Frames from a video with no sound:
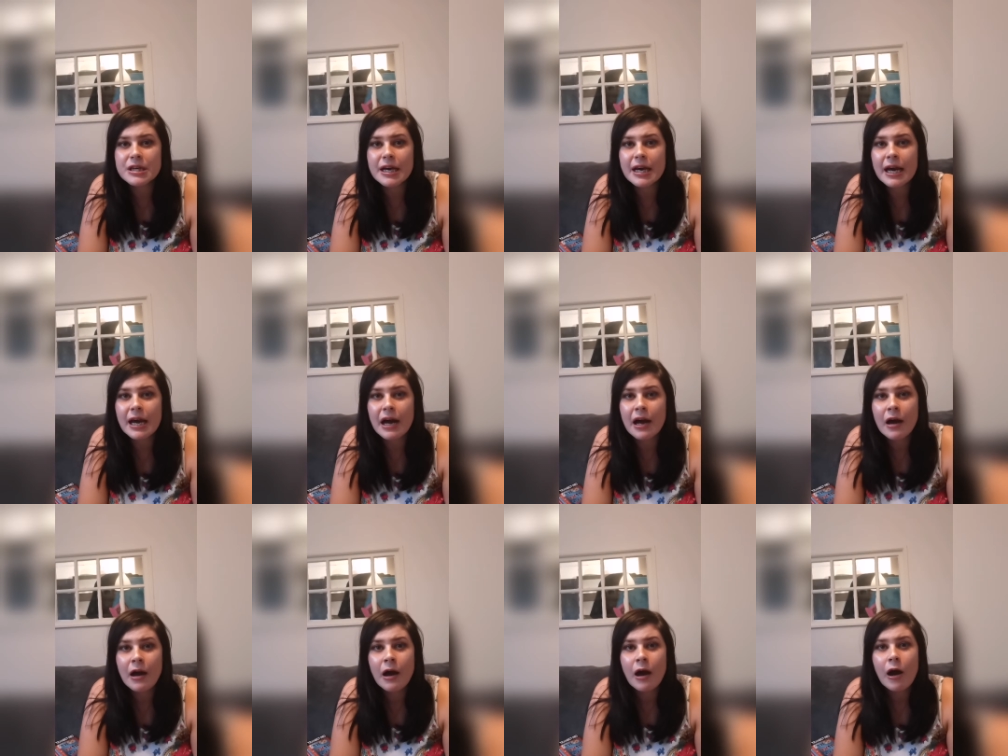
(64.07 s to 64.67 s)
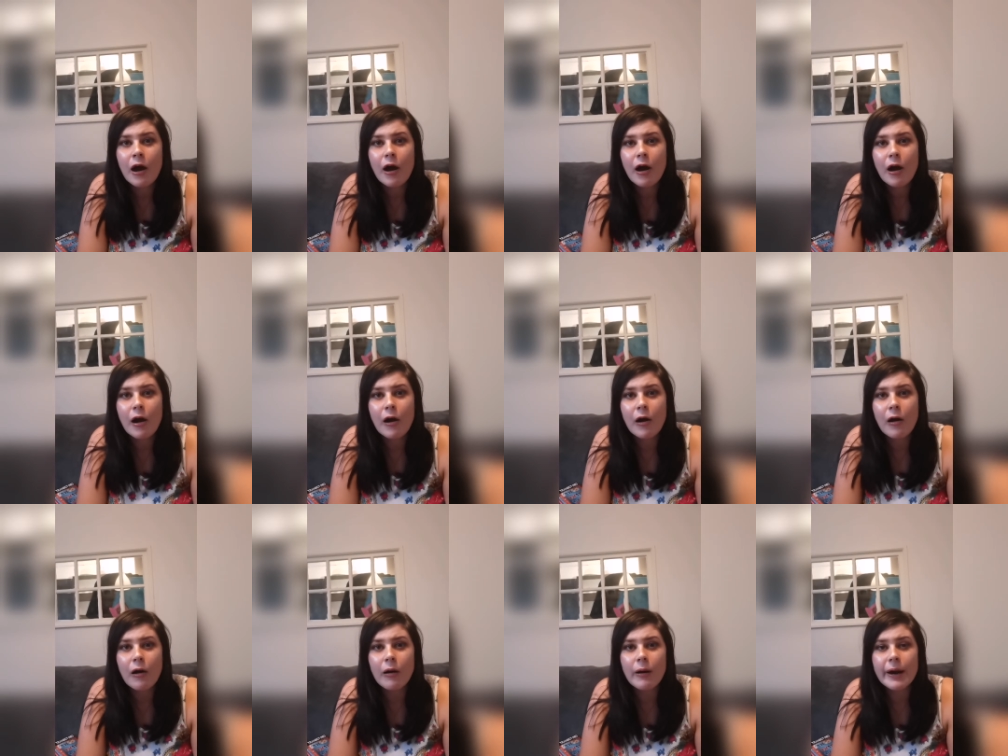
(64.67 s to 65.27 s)
yet
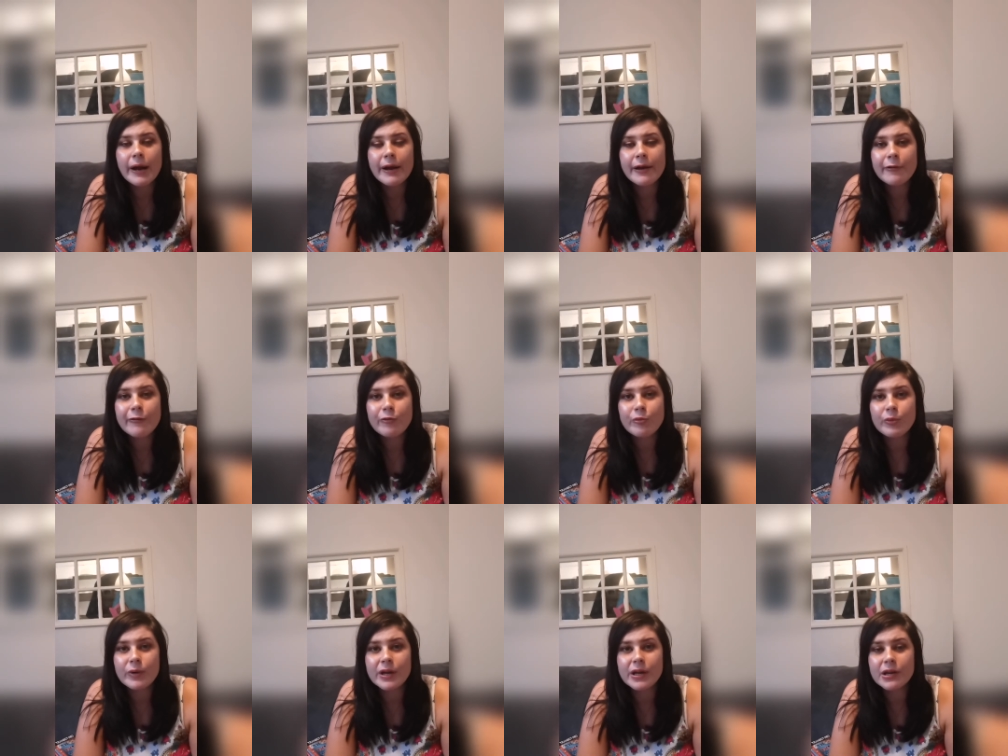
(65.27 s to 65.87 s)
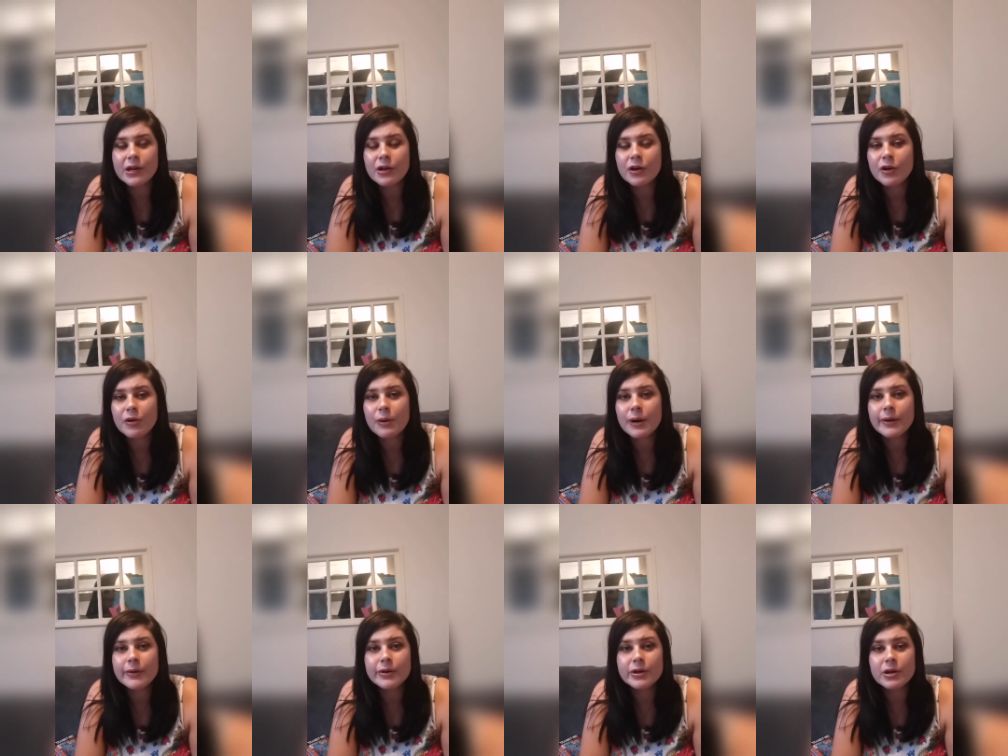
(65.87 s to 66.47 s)
or if we can
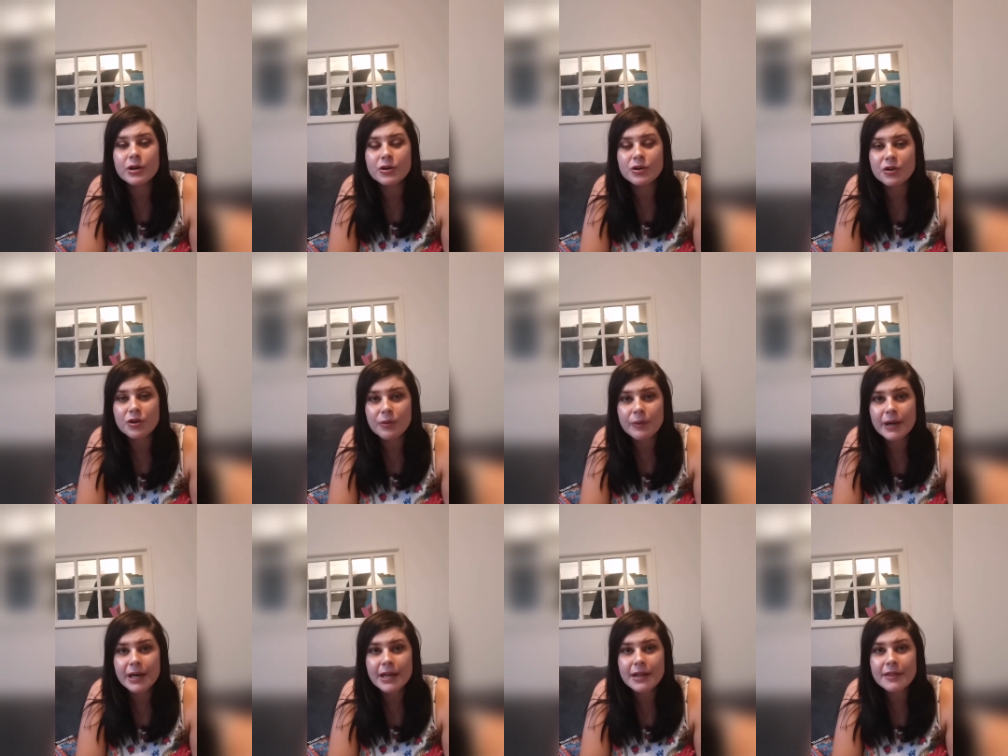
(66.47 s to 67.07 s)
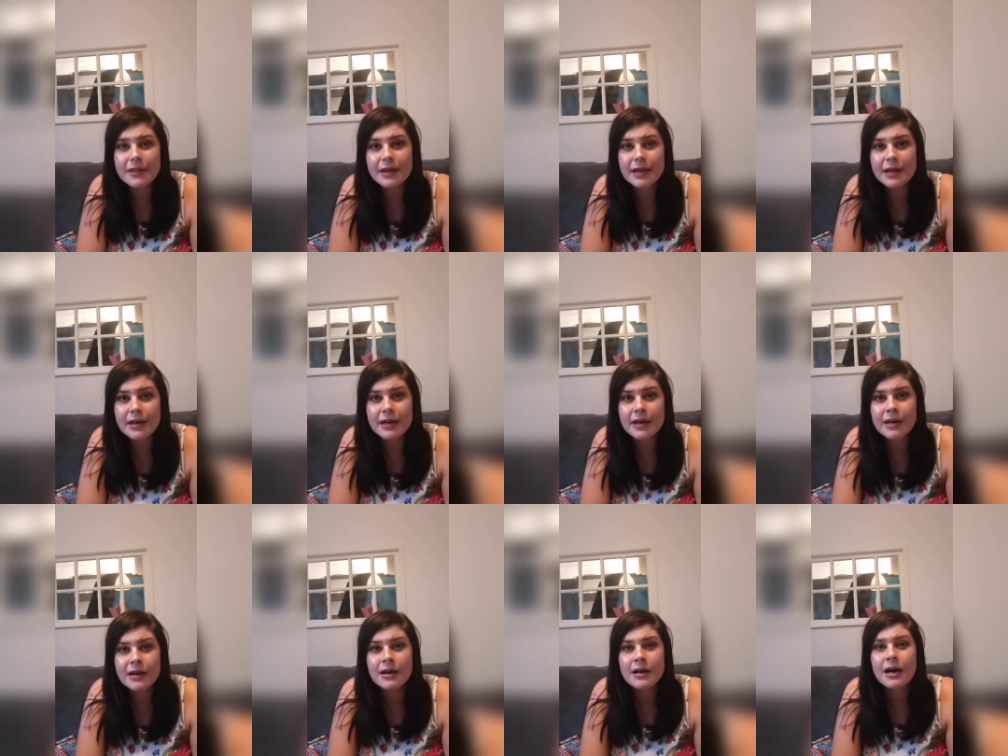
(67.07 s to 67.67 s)
go out or do anything